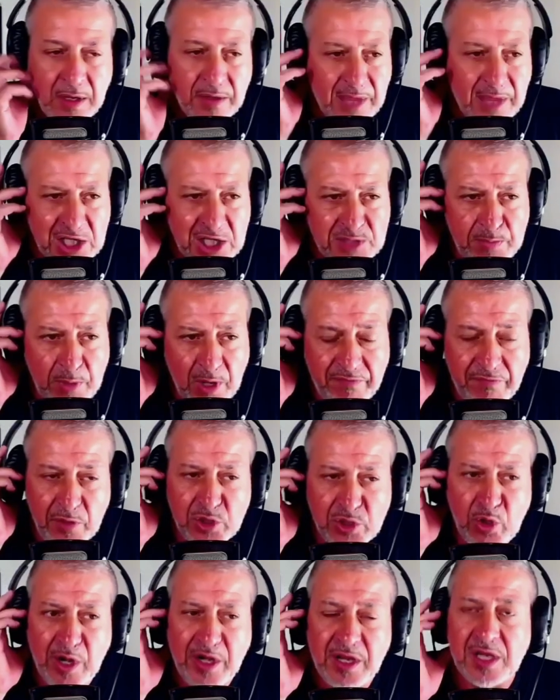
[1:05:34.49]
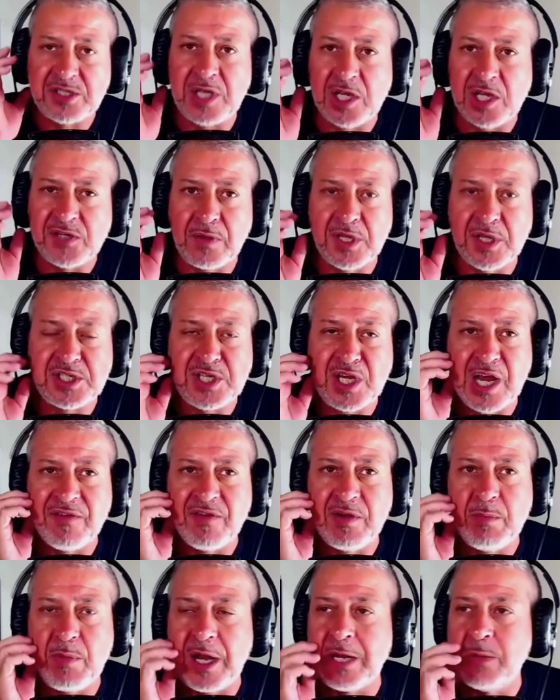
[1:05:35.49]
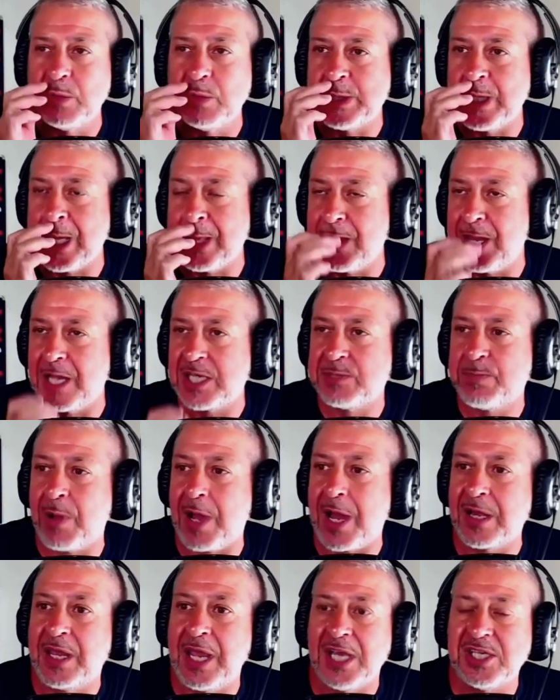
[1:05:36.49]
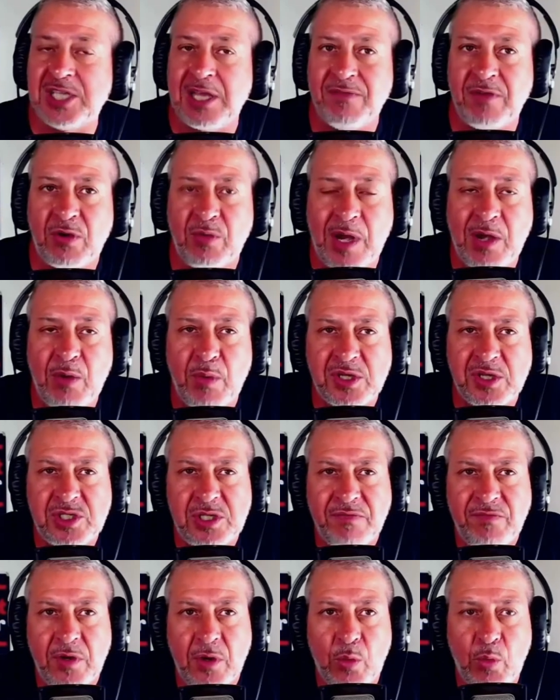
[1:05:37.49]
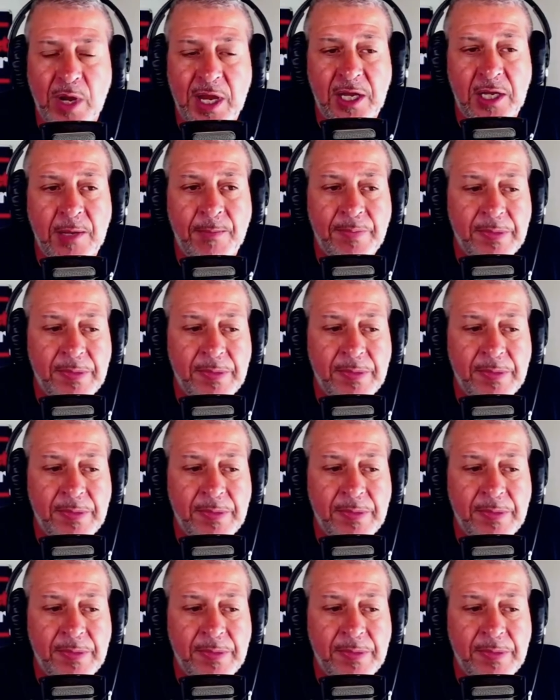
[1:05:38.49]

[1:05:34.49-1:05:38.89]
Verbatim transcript: Thanks, Bud, for joining us. Thanks for listening, everybody. We'll see you on the next podcast. Have a great rest of your week,